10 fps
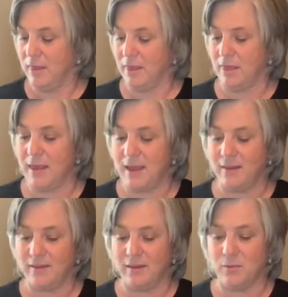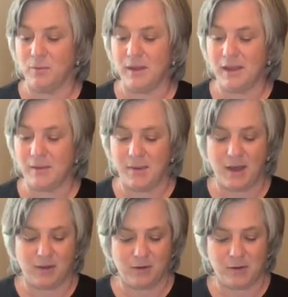this is really
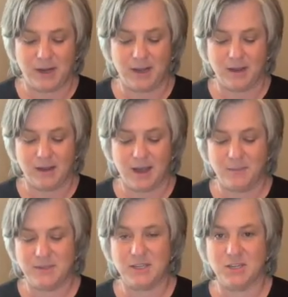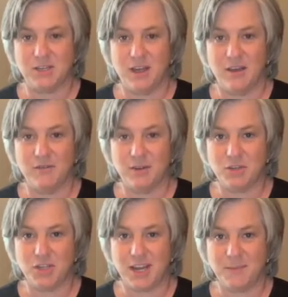about creating a composition of your
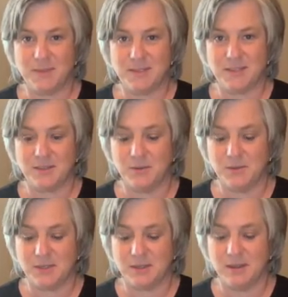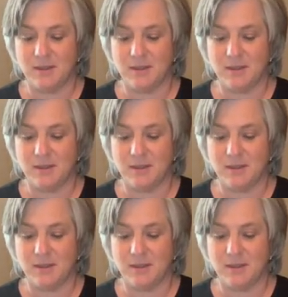shapes using